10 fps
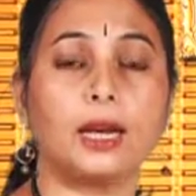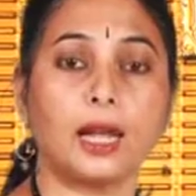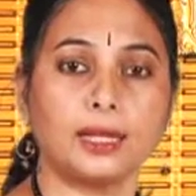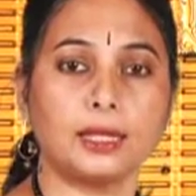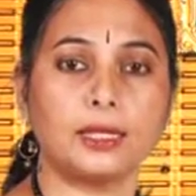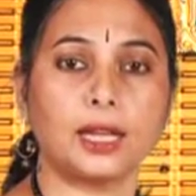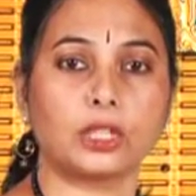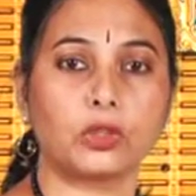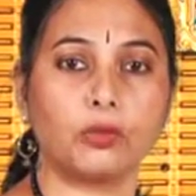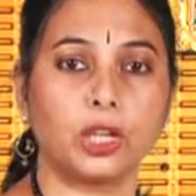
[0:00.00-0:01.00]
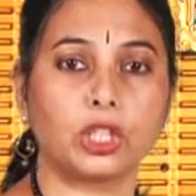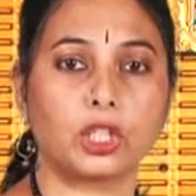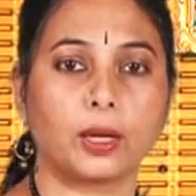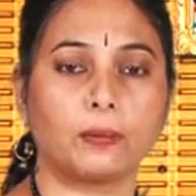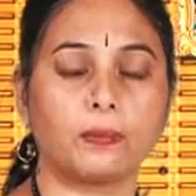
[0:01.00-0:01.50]
another such
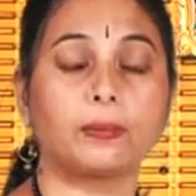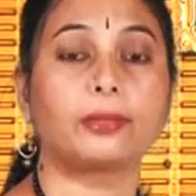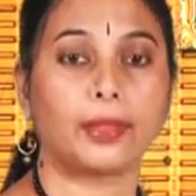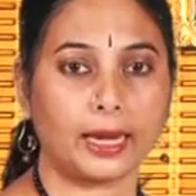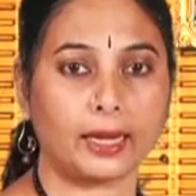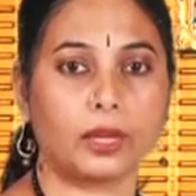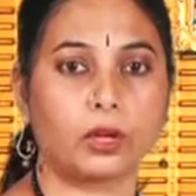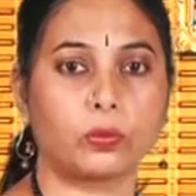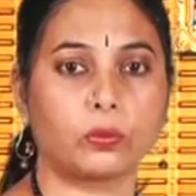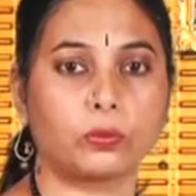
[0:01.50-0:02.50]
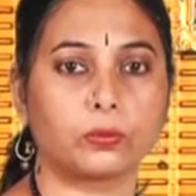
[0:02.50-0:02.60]
feature. Thank you.